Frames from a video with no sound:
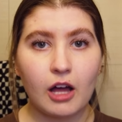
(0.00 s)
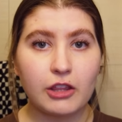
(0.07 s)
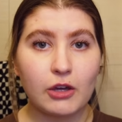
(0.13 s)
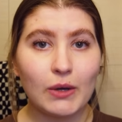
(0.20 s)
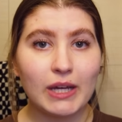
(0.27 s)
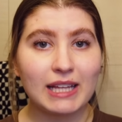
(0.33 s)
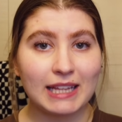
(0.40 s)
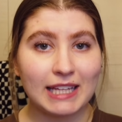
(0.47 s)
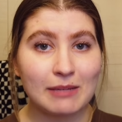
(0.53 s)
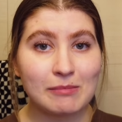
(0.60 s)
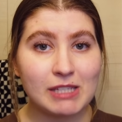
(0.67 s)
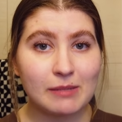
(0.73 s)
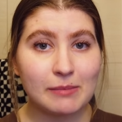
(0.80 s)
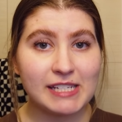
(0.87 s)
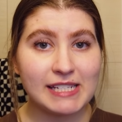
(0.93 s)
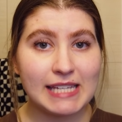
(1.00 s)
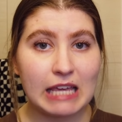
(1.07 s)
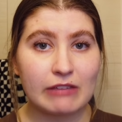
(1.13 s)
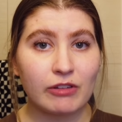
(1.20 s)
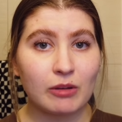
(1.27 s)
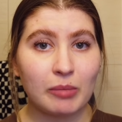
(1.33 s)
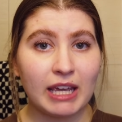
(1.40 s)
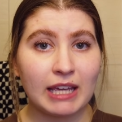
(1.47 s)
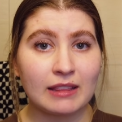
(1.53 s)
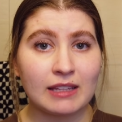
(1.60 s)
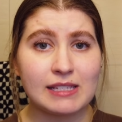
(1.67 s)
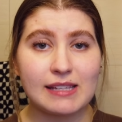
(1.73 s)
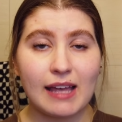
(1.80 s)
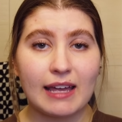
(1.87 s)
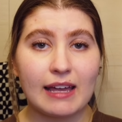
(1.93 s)
Although it claims to be safe and
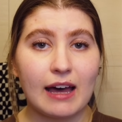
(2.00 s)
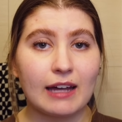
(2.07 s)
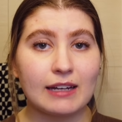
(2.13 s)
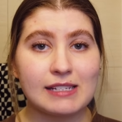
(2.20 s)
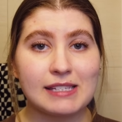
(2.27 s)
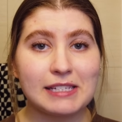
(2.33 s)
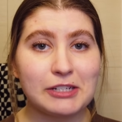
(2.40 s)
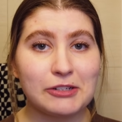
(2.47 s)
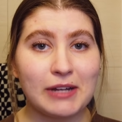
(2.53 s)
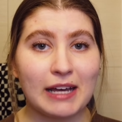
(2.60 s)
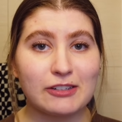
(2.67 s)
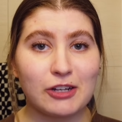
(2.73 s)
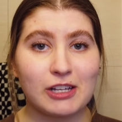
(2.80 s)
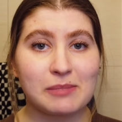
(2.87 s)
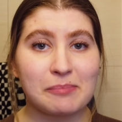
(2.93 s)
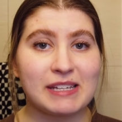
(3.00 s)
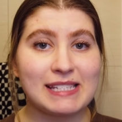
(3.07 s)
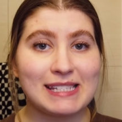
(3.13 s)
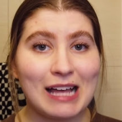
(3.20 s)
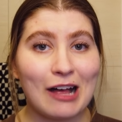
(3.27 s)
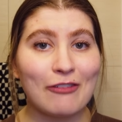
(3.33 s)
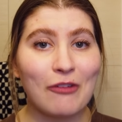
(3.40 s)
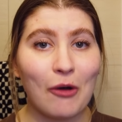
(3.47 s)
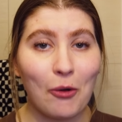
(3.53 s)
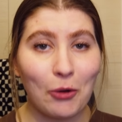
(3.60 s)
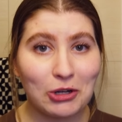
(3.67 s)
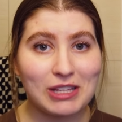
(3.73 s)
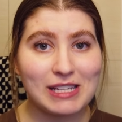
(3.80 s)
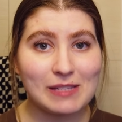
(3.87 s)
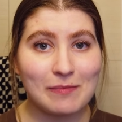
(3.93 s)
painless, I honestly do not trust myself
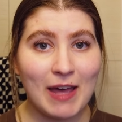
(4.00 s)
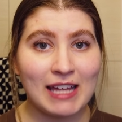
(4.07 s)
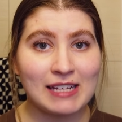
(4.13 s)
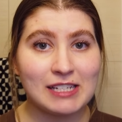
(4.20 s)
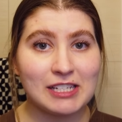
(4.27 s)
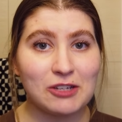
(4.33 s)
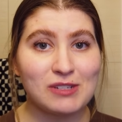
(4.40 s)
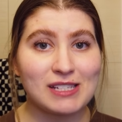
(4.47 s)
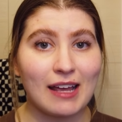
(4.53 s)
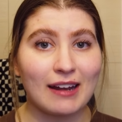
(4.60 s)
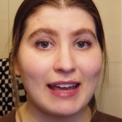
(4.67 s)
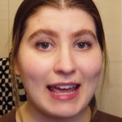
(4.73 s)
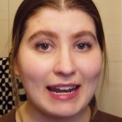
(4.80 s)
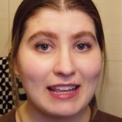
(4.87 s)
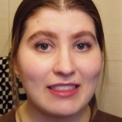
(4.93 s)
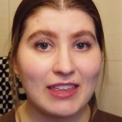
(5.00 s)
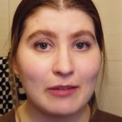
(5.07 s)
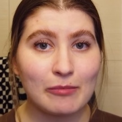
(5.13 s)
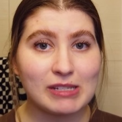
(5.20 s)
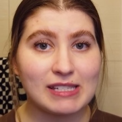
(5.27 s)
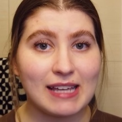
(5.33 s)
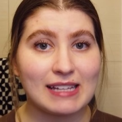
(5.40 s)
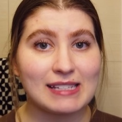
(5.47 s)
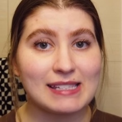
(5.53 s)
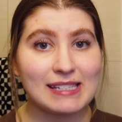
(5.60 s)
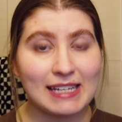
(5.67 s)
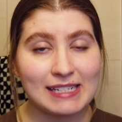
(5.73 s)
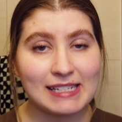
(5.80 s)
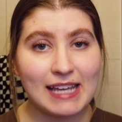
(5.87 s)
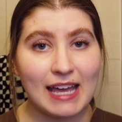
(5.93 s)
or this pen to use on anything besides
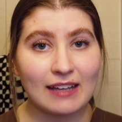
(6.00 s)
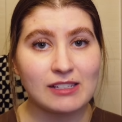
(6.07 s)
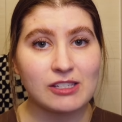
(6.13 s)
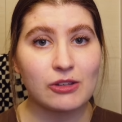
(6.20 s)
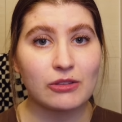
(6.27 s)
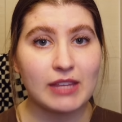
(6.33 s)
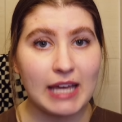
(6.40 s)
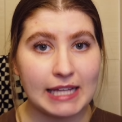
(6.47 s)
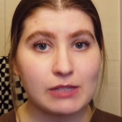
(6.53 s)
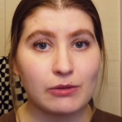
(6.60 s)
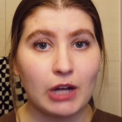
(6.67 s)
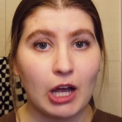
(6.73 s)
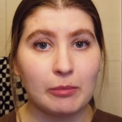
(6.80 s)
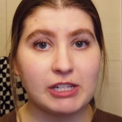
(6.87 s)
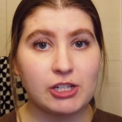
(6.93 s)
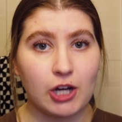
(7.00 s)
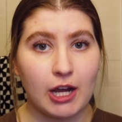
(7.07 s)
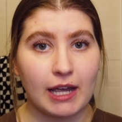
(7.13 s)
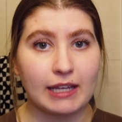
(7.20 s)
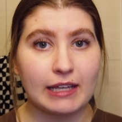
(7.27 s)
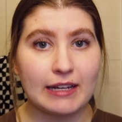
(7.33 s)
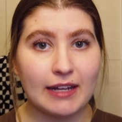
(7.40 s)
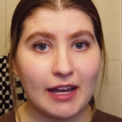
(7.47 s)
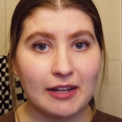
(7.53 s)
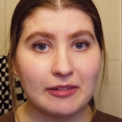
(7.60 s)
skin tags, so that's what I'll be trying it